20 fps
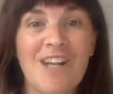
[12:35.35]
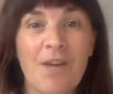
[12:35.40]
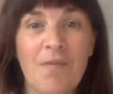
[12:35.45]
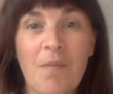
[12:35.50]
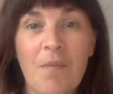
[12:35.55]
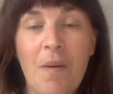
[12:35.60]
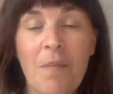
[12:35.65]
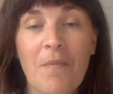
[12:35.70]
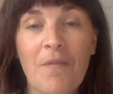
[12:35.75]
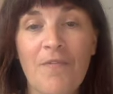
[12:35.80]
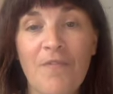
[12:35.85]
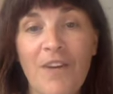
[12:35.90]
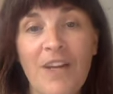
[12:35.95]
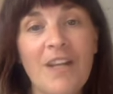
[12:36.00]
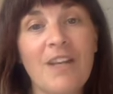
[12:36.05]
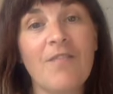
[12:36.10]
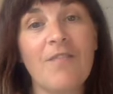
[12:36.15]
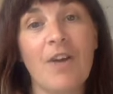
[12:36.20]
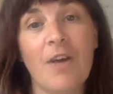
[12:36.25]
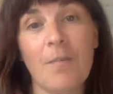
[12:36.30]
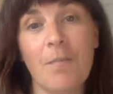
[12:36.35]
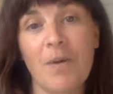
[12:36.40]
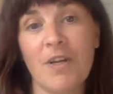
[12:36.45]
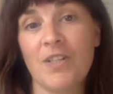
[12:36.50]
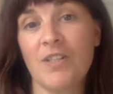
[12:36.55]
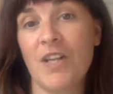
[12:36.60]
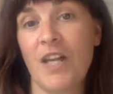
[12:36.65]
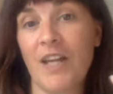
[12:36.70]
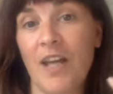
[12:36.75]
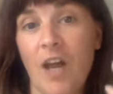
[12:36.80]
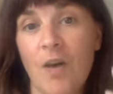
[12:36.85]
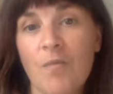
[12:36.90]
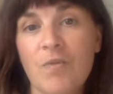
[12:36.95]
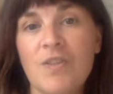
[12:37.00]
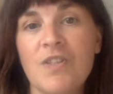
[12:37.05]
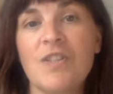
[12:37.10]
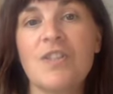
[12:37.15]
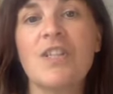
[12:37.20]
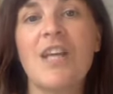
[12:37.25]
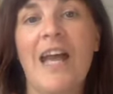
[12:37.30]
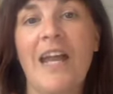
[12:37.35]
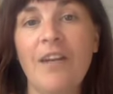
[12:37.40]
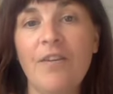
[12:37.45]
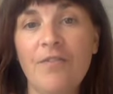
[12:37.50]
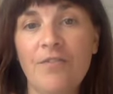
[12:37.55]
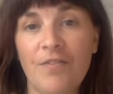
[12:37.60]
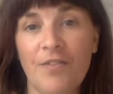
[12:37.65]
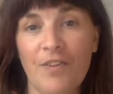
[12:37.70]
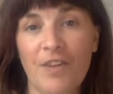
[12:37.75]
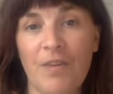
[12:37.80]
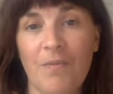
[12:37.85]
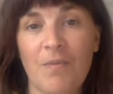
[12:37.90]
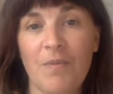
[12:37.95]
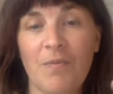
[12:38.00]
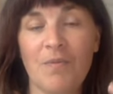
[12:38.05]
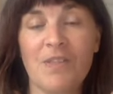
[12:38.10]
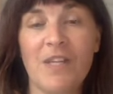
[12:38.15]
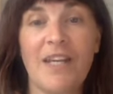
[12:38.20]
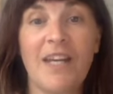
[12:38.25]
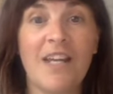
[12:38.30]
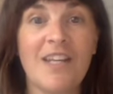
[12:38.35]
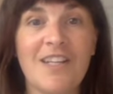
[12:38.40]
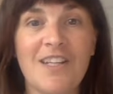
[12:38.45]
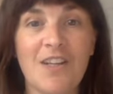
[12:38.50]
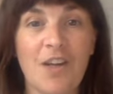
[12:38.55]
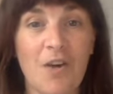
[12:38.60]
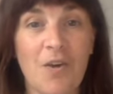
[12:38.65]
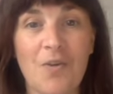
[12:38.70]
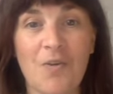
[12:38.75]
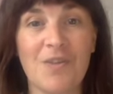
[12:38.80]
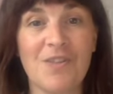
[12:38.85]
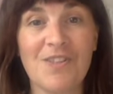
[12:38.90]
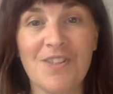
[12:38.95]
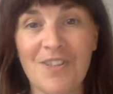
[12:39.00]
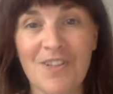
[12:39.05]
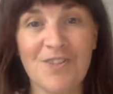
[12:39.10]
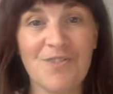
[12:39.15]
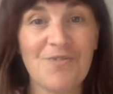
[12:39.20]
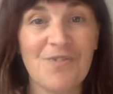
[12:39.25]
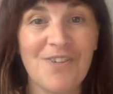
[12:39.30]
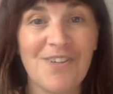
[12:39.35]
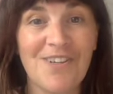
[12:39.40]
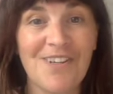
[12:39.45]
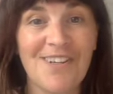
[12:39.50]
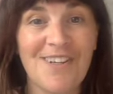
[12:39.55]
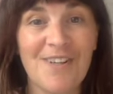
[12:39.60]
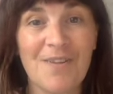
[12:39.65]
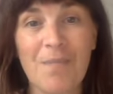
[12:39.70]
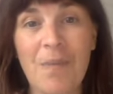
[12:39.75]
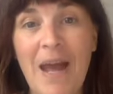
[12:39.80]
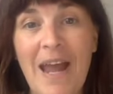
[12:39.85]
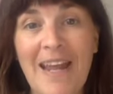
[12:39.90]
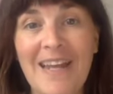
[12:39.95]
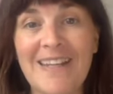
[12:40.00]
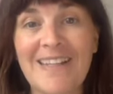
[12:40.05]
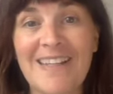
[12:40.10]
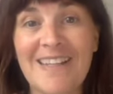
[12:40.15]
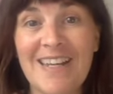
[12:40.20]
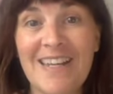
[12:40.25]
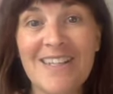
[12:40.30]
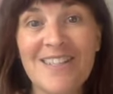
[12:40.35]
And I remember feeling very much like I was a channel for them. It was like I didn't know who I was going to draw or paint,